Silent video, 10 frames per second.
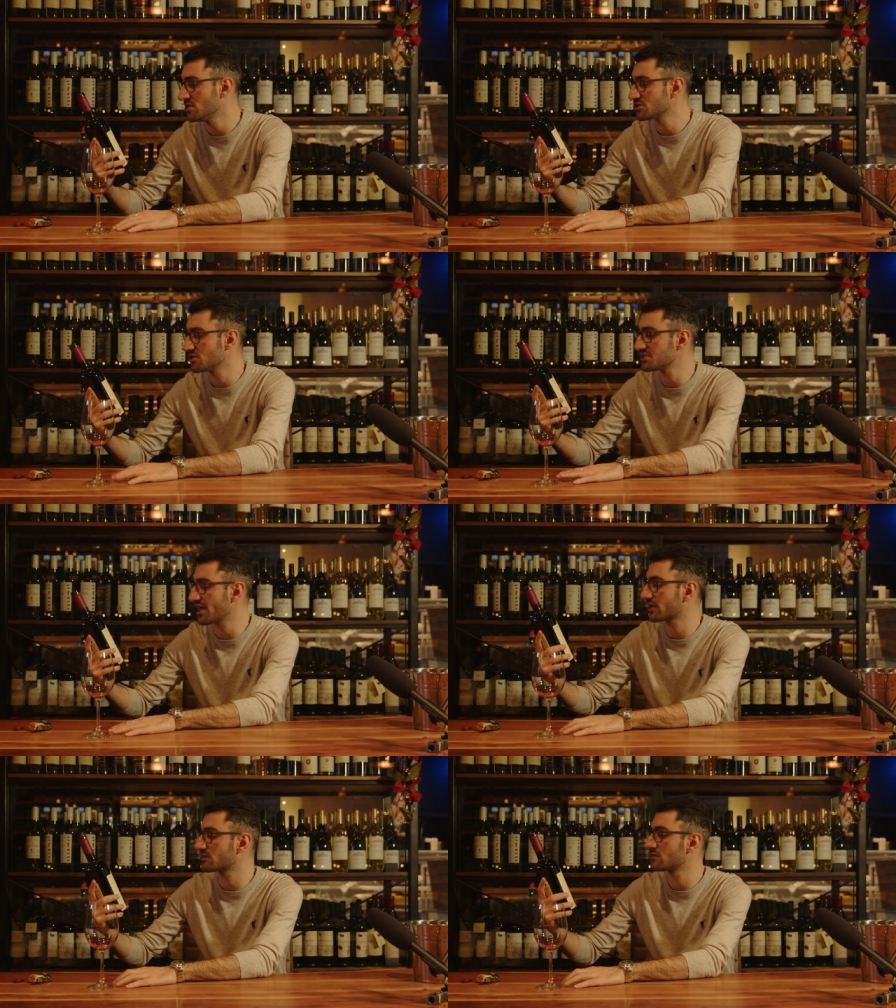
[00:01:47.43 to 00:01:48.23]
So it's
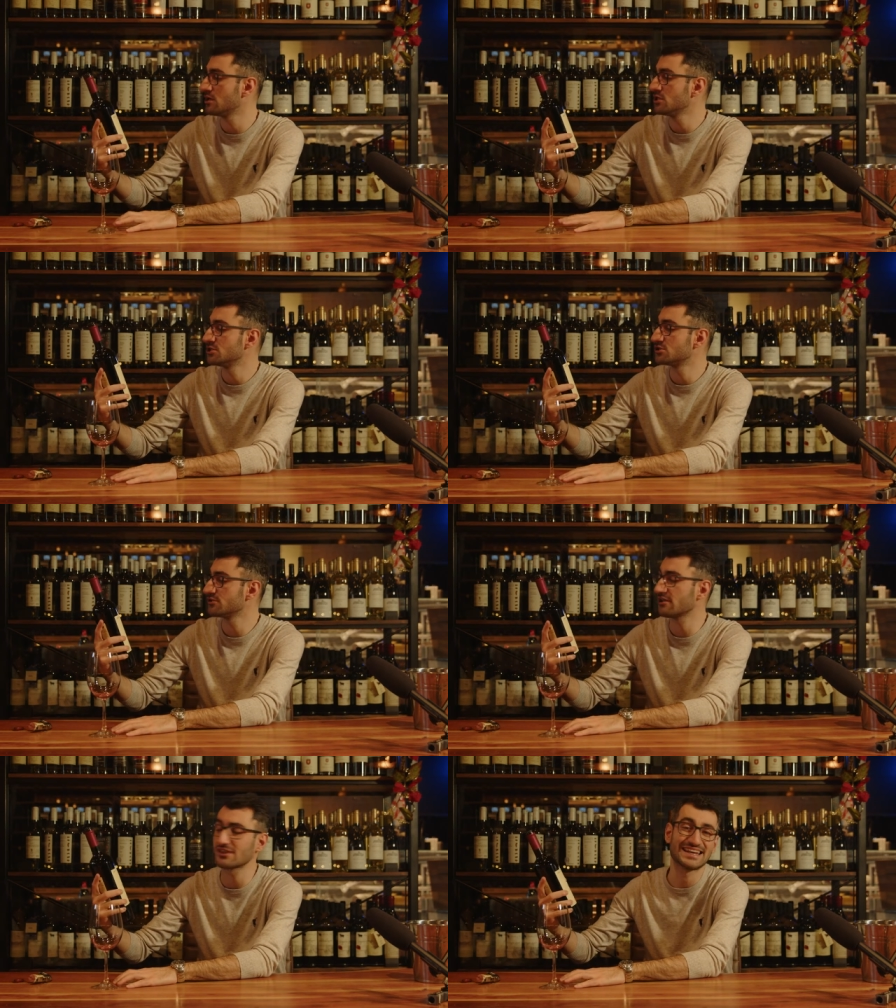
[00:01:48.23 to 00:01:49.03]
like
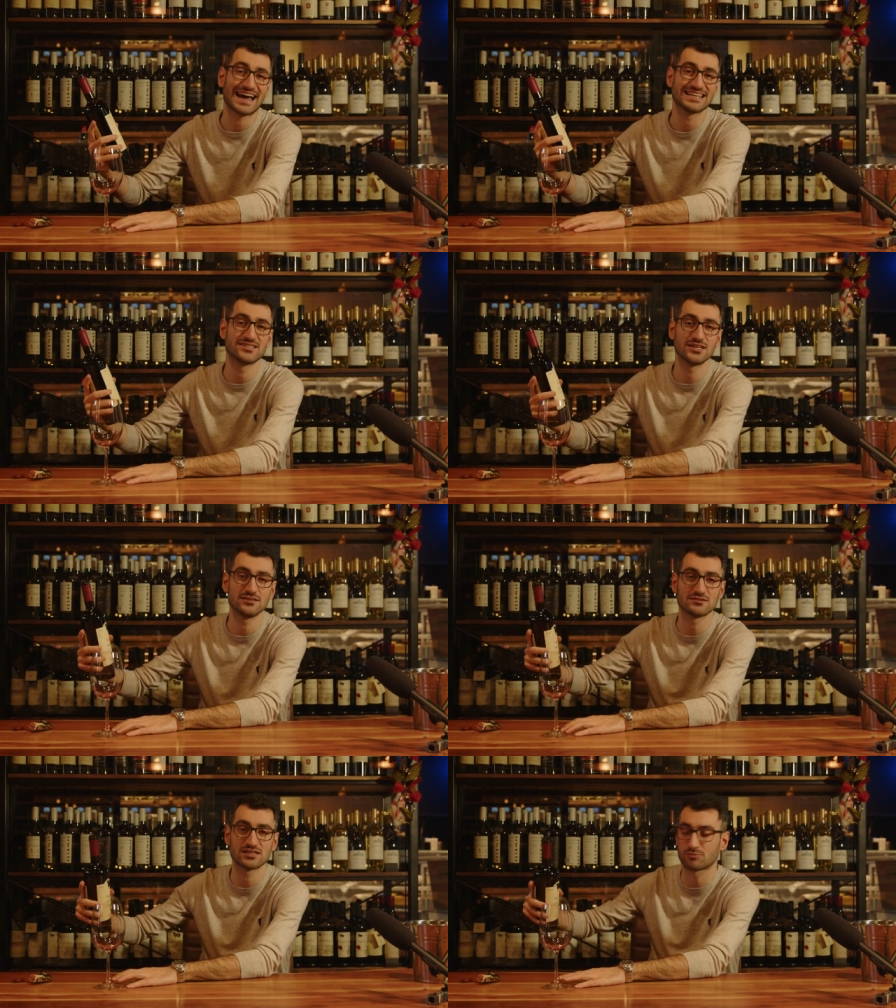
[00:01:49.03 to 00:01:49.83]

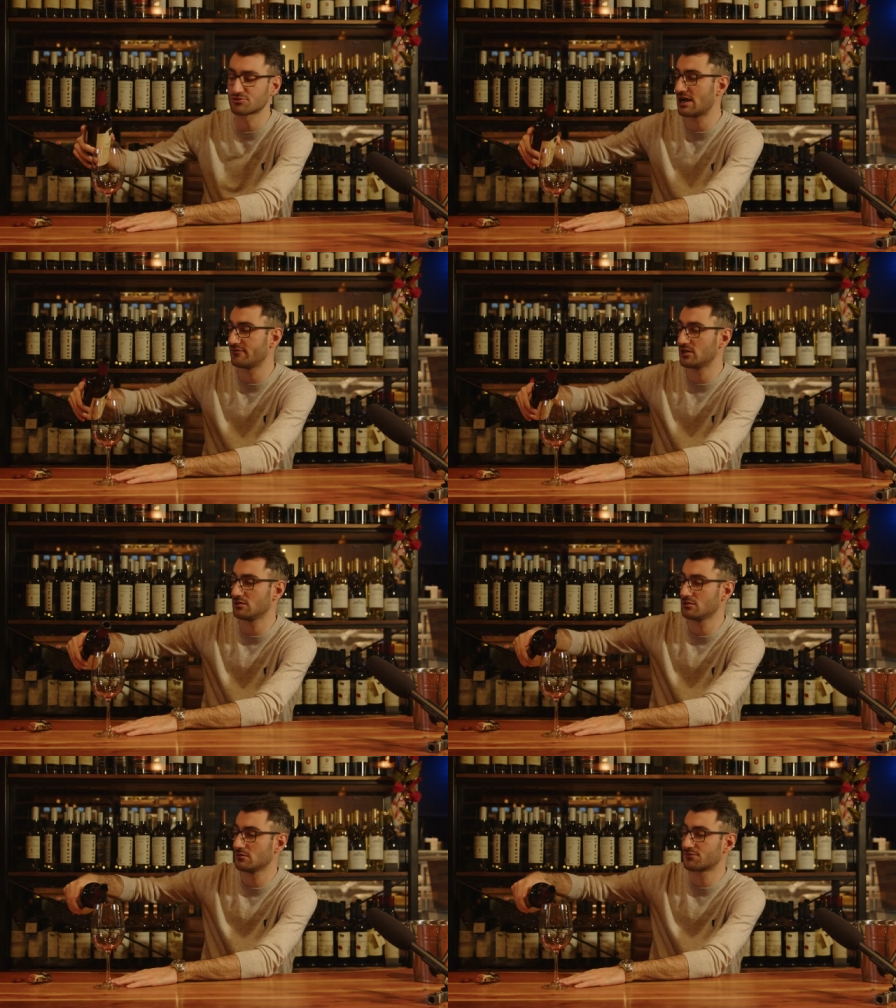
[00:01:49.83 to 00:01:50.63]
2019 Saperavi
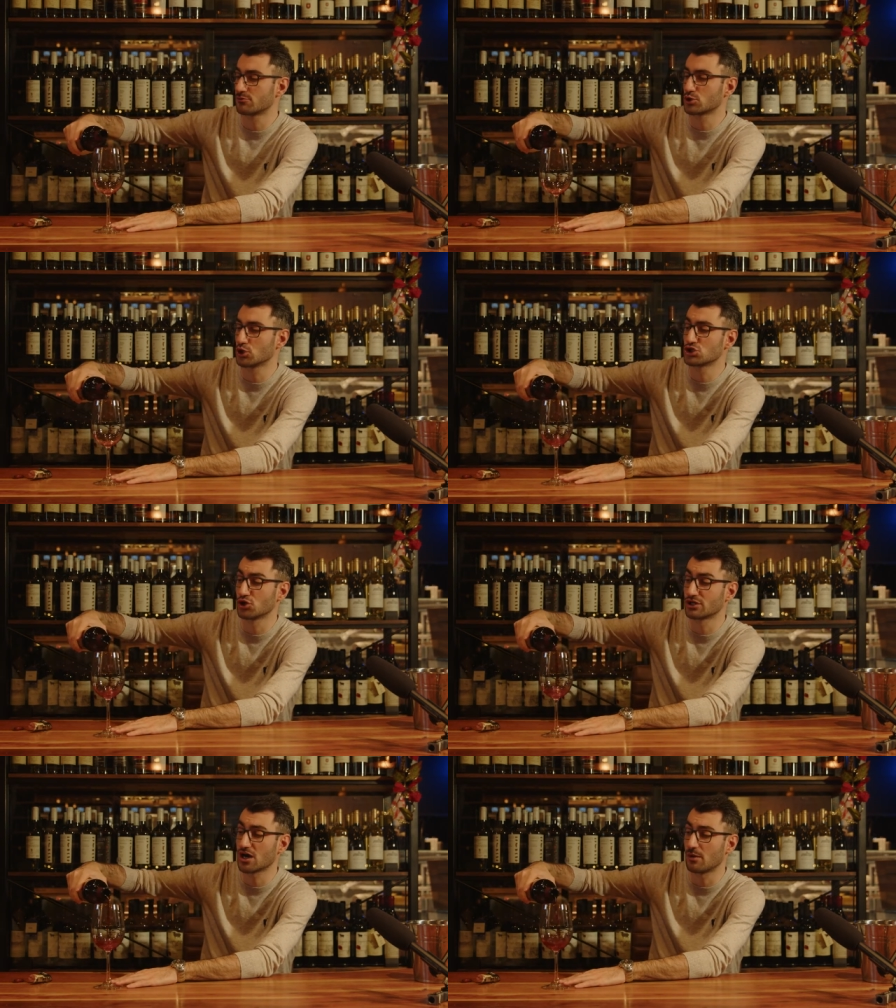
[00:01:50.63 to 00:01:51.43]
from Koncho
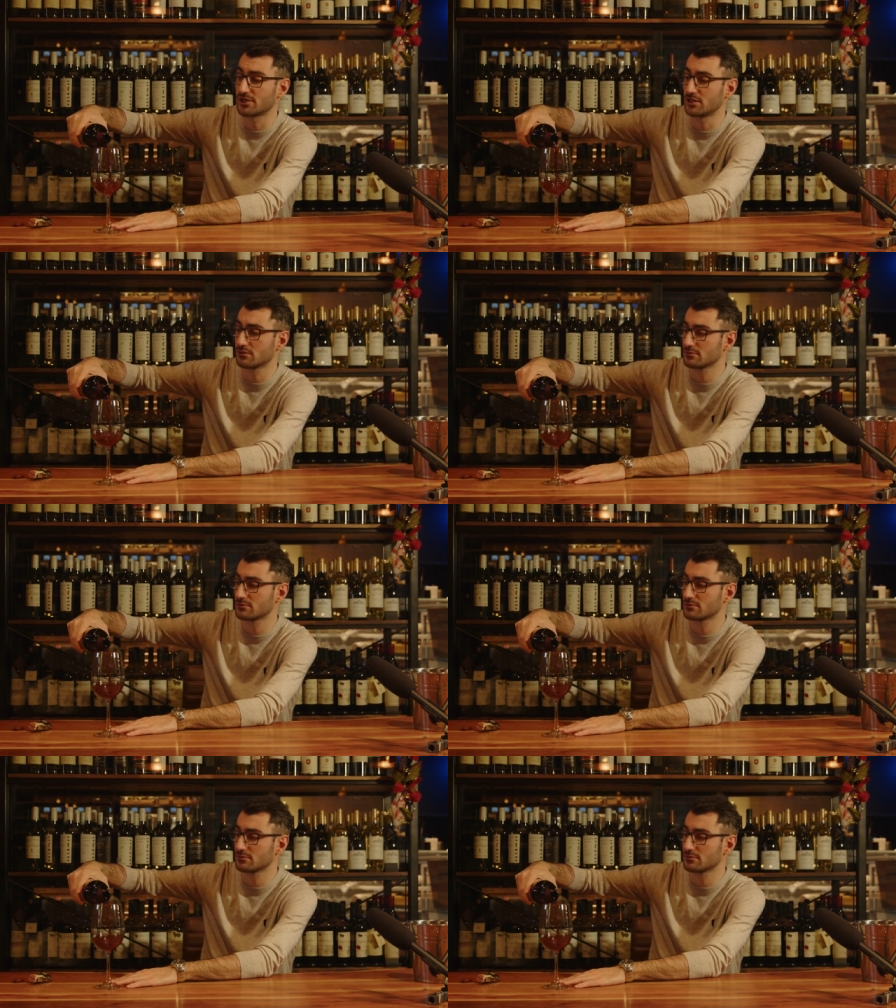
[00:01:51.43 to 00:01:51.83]
and Company.